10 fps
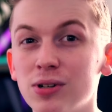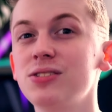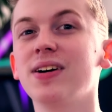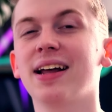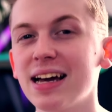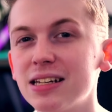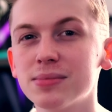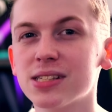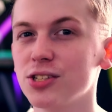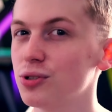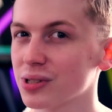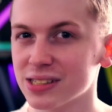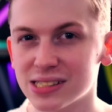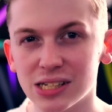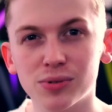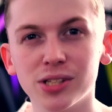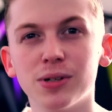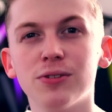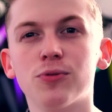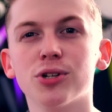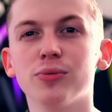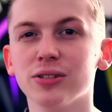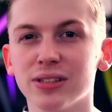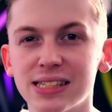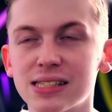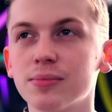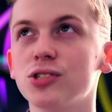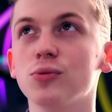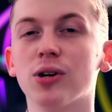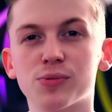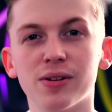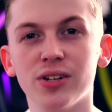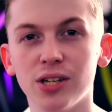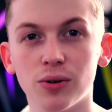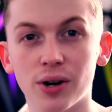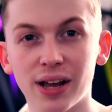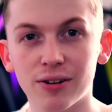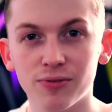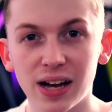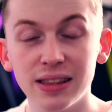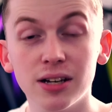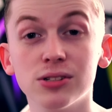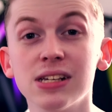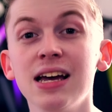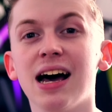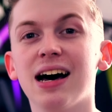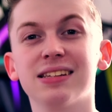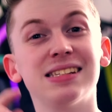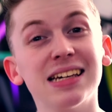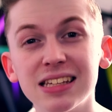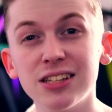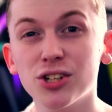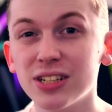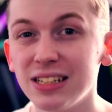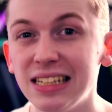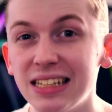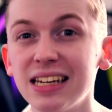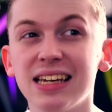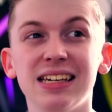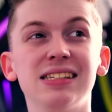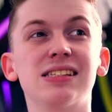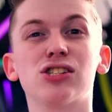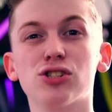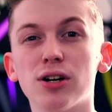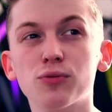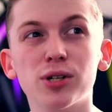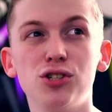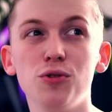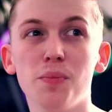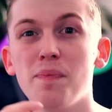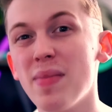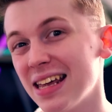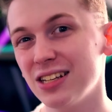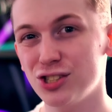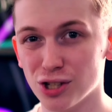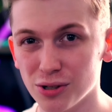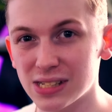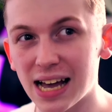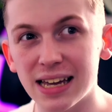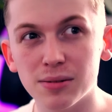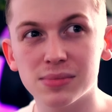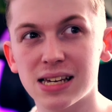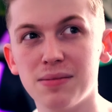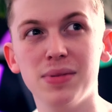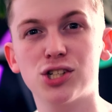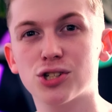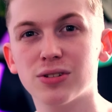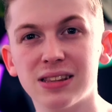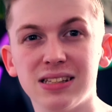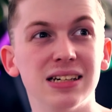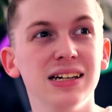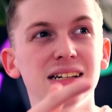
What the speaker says: Once you've got items that you know are gonna sell really well for you when you list them, because you watched my video on how to find those, the second thing that you're gonna need is software to manage those items and make sure that the